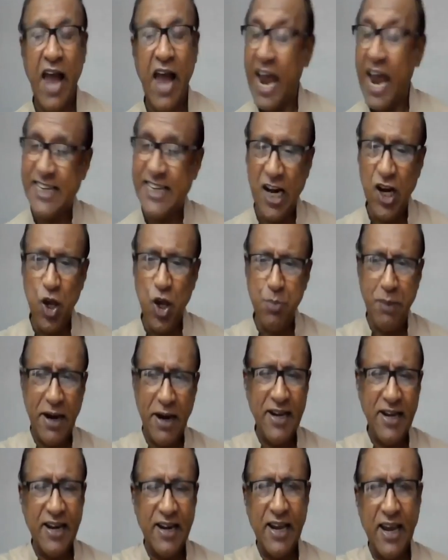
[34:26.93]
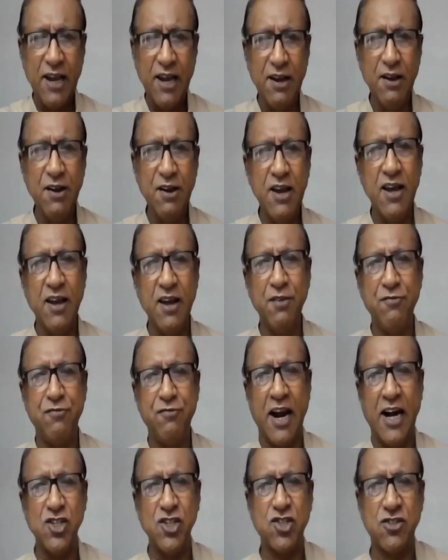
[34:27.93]
I tell you, my dear young
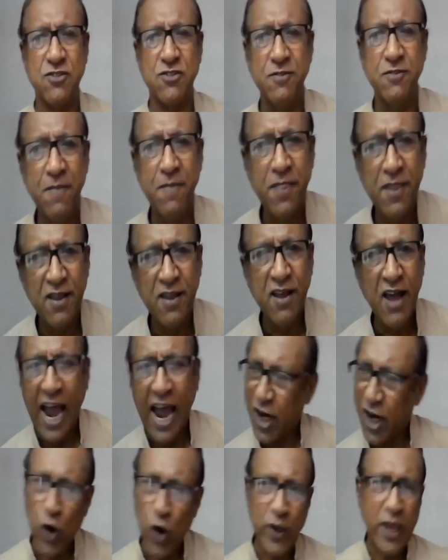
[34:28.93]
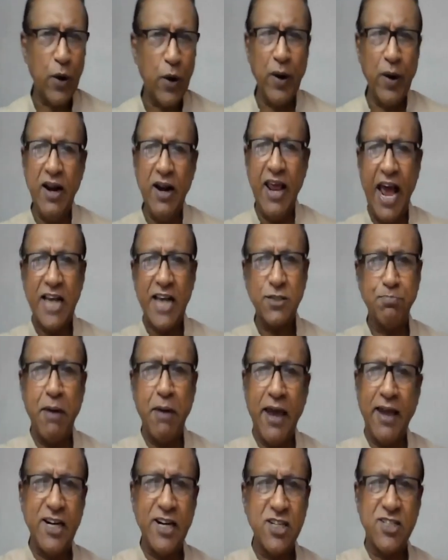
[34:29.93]
friends, I know you are only
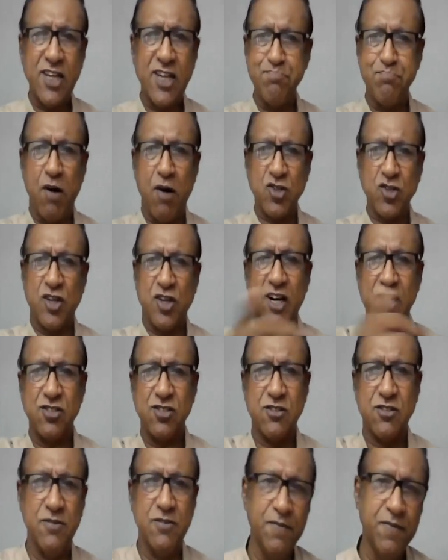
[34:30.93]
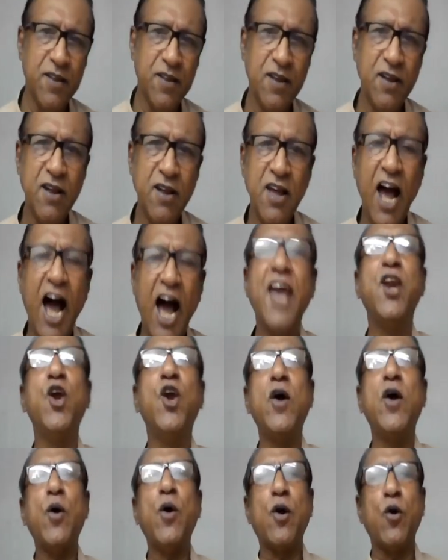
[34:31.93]
aspirants and postulants. I
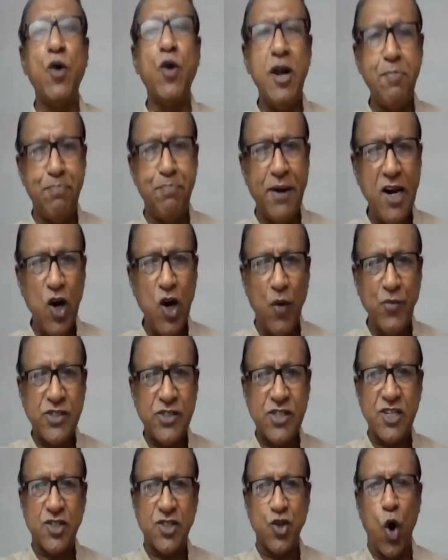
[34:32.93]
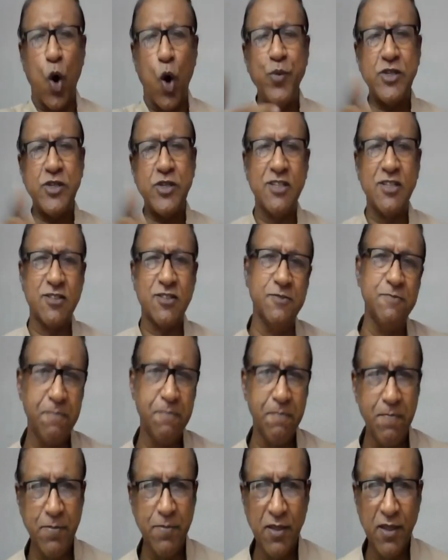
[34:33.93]
know you are only pre-novices, novices.
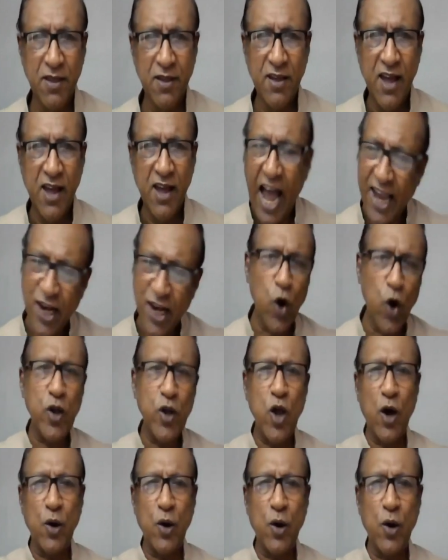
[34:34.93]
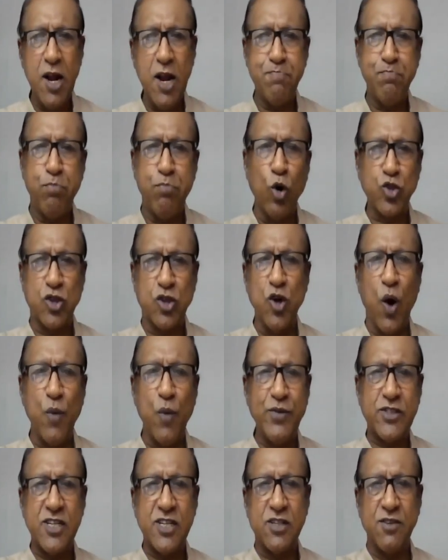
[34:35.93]
I know you are only
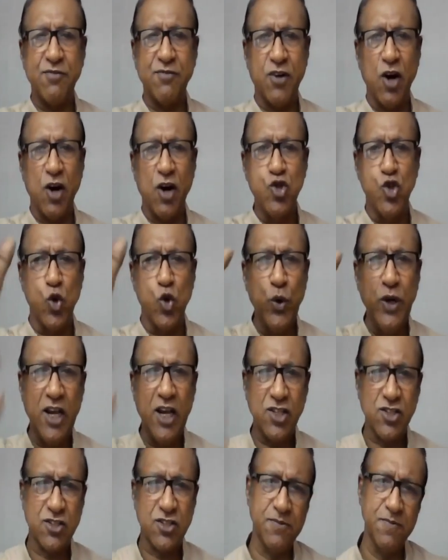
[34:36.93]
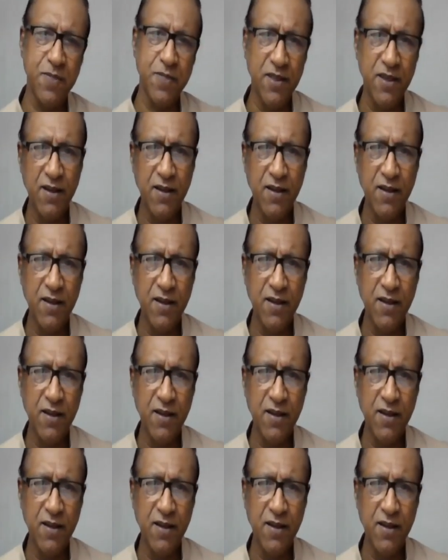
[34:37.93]
post-novices, if not juniors.